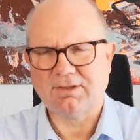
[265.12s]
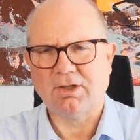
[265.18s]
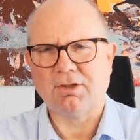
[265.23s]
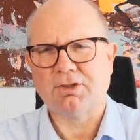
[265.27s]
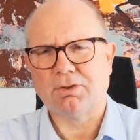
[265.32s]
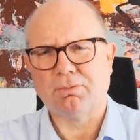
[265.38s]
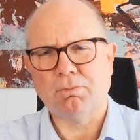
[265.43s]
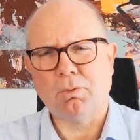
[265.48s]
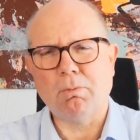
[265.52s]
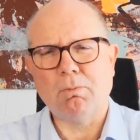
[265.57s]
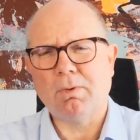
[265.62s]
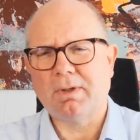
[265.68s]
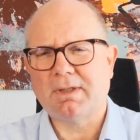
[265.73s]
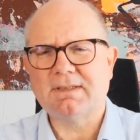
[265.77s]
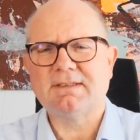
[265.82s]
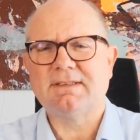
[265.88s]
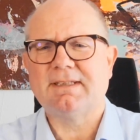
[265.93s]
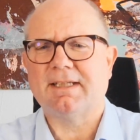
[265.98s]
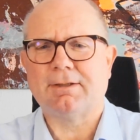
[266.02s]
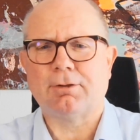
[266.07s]
So what
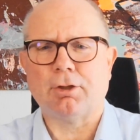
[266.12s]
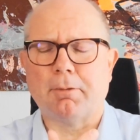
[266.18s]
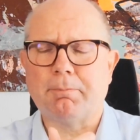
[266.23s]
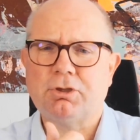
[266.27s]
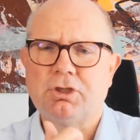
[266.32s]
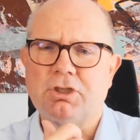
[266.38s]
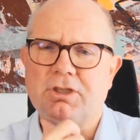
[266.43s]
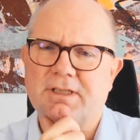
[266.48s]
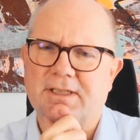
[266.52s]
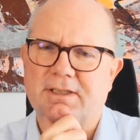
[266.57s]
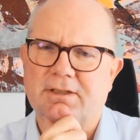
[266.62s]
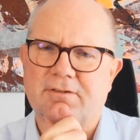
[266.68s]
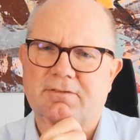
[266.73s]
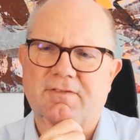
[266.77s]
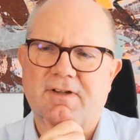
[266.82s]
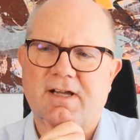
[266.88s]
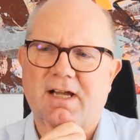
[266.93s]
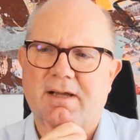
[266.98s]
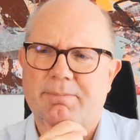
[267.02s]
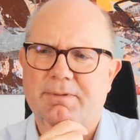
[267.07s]
is the adoption then of
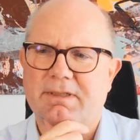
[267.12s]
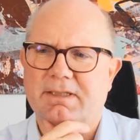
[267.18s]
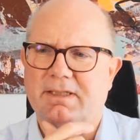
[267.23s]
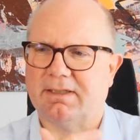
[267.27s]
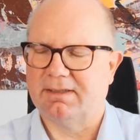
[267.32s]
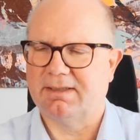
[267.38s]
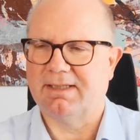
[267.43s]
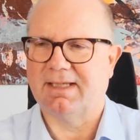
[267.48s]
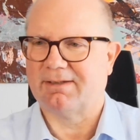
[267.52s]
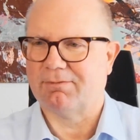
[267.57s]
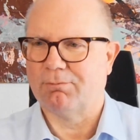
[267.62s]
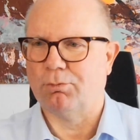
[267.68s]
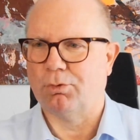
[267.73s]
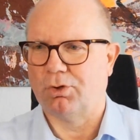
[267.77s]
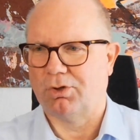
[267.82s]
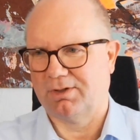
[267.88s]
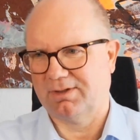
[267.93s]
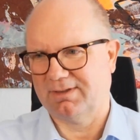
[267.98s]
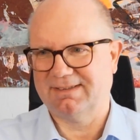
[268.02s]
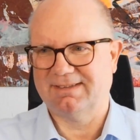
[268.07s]
FAPI in that
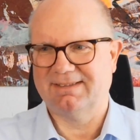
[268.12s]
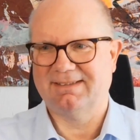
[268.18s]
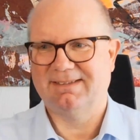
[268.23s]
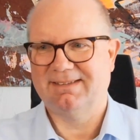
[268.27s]
world?